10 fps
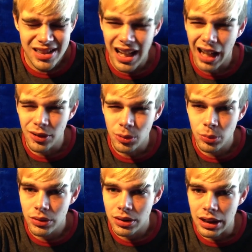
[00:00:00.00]
it's like I don't
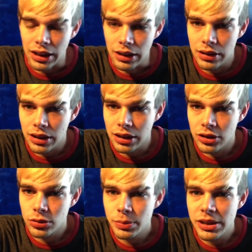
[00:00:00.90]
think that there
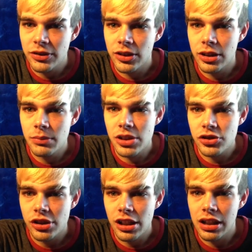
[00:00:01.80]
will be very
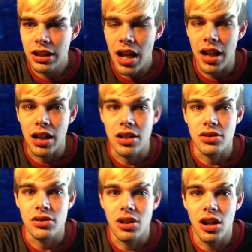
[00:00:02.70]
much today,
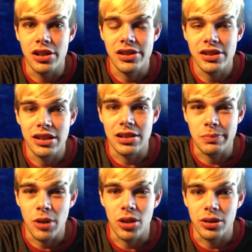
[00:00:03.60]
and honestly, that's
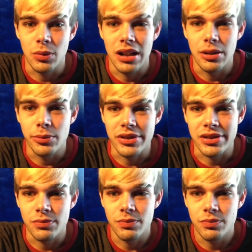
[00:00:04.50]
partly why I
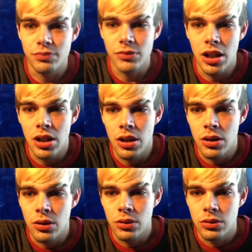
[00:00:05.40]
was
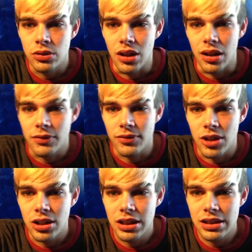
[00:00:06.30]
not
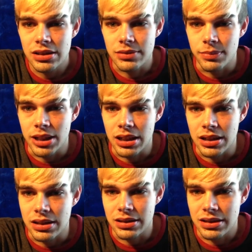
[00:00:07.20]
vlogging is
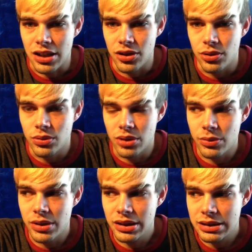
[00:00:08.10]
because I knew there
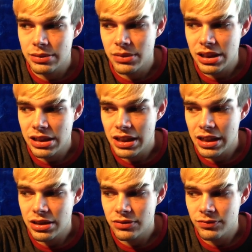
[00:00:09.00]
wasn't gonna be
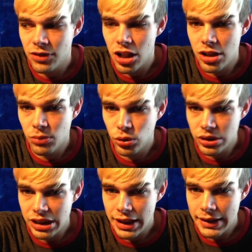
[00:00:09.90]
anything vloggable
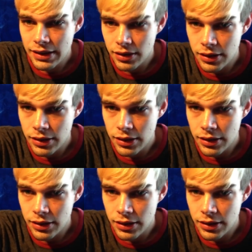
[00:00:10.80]
today.